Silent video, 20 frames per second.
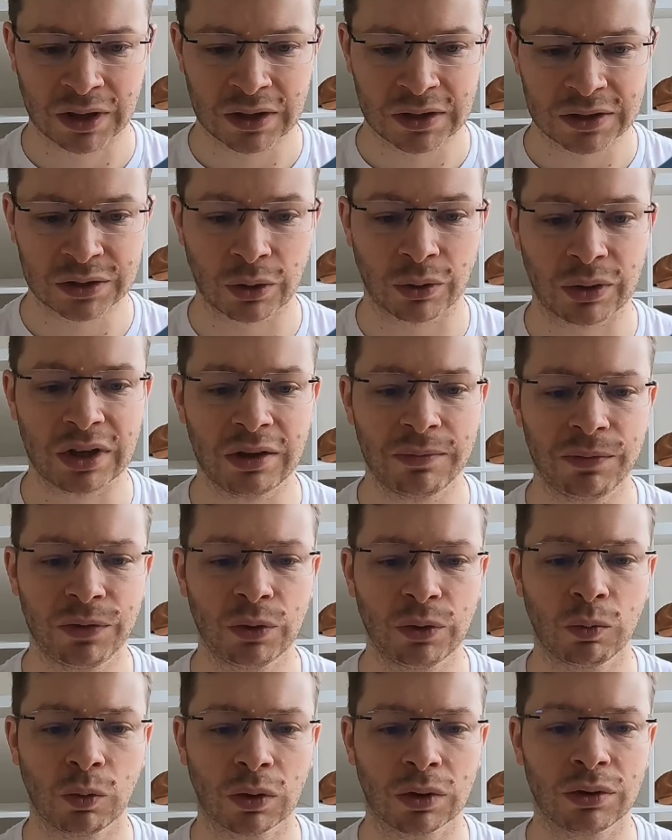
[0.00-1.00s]
So if you
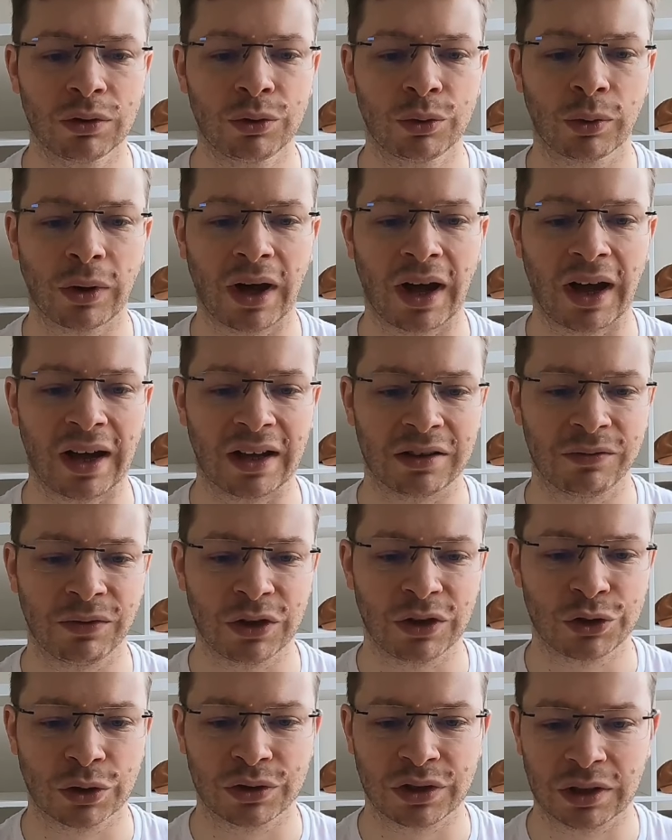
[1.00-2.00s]
want to add
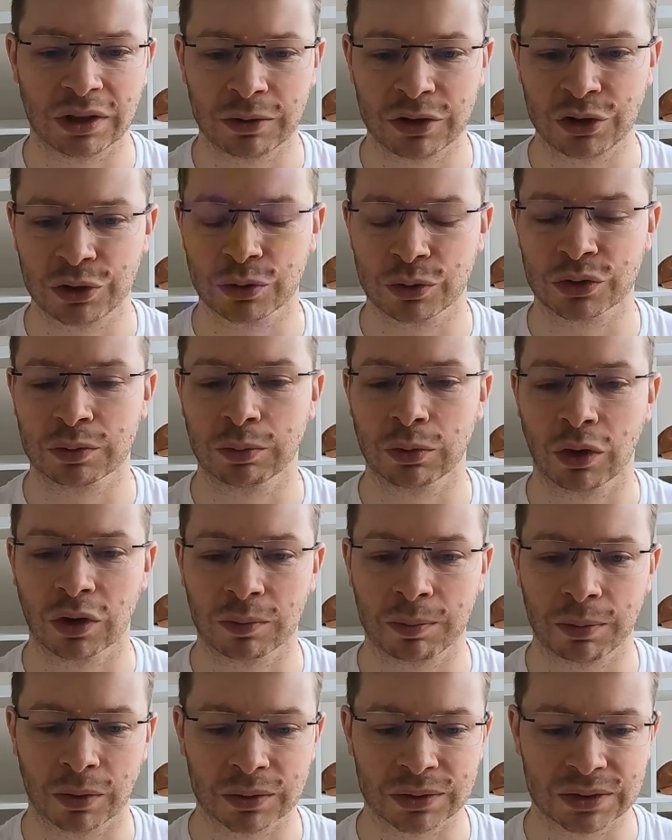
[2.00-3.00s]
featured image to the
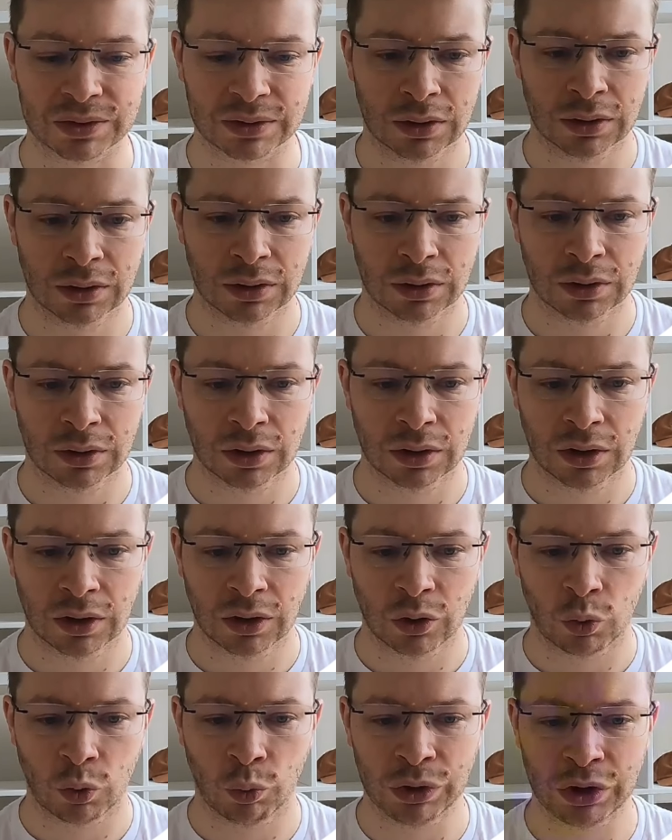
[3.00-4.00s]
blog post,
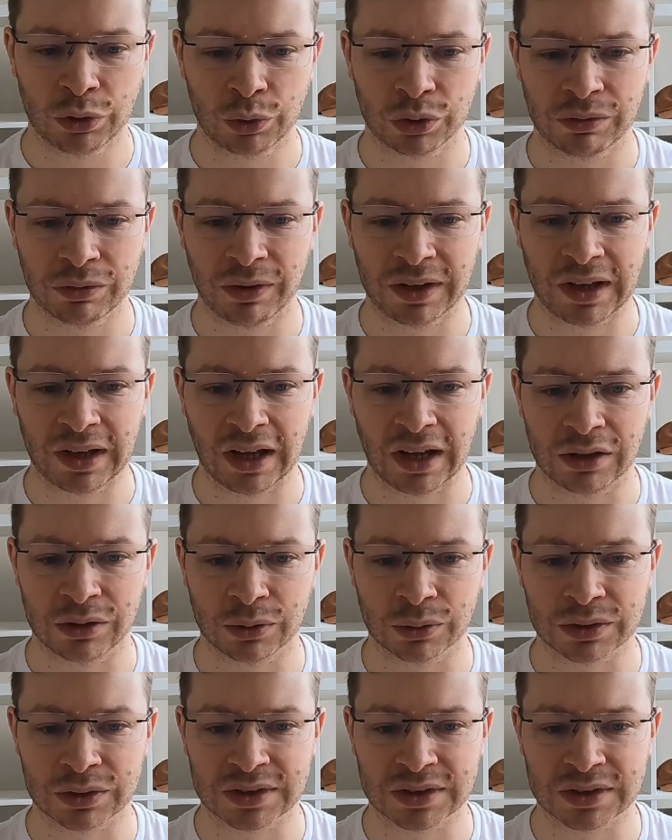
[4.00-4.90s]
we need to navigate to the